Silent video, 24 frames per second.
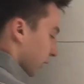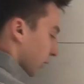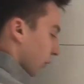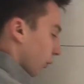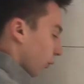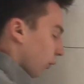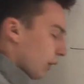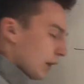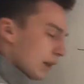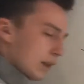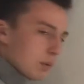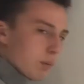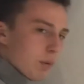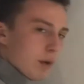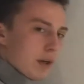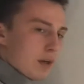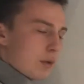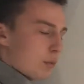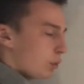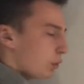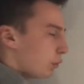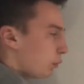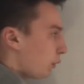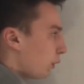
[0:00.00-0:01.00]
What does y
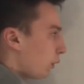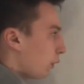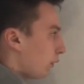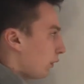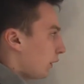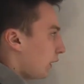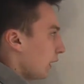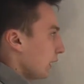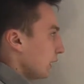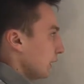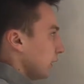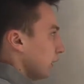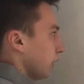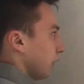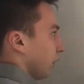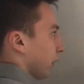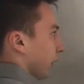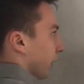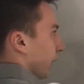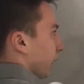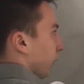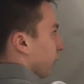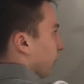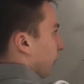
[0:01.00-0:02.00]
equals 1 over x look
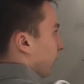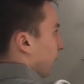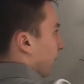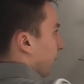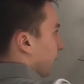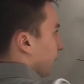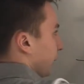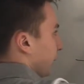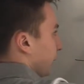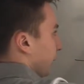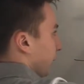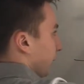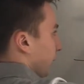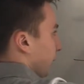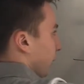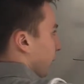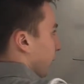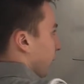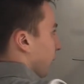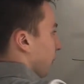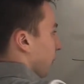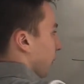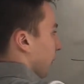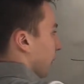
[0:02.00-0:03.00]
like? Well, that's just
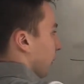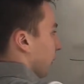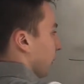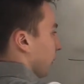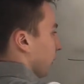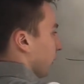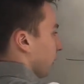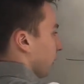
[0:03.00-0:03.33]
going to be